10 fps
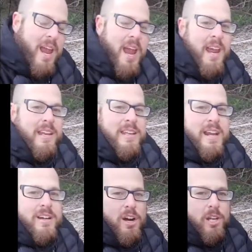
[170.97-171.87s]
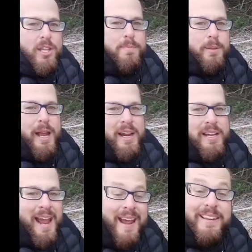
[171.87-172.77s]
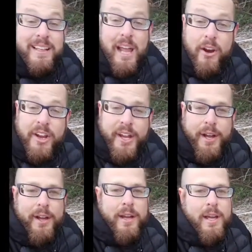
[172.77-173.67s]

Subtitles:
and they called the plant candelaria.